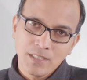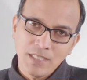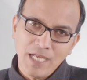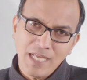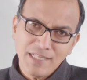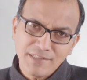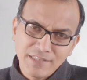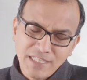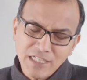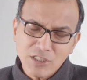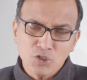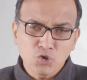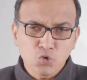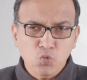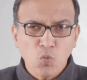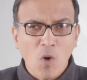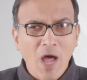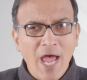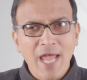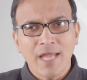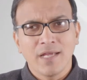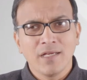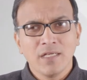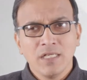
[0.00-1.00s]
And that's
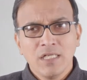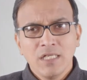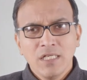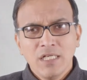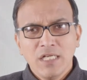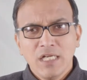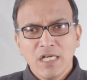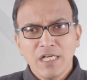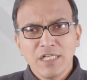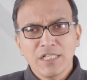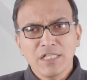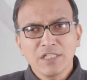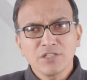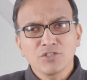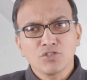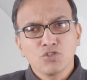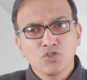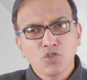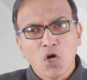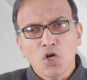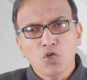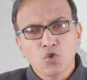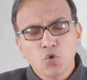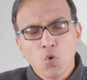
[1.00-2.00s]
why it is
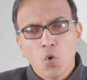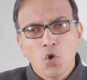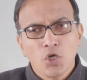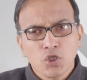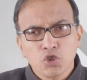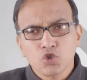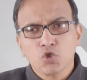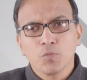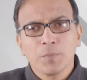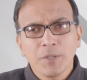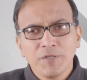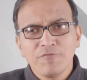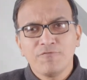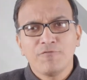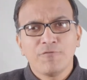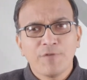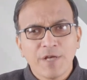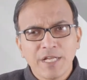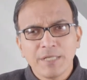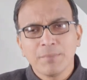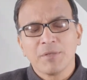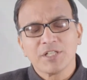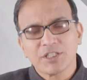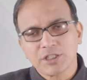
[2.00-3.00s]
not going to be
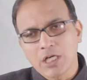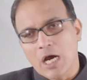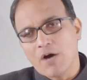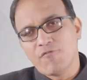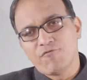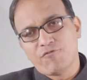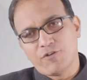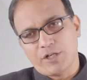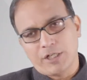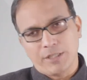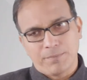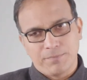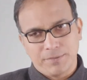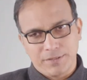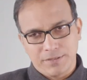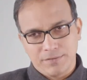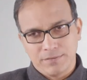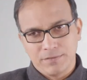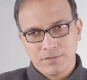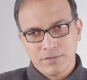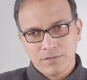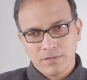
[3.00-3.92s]
very much comfortable.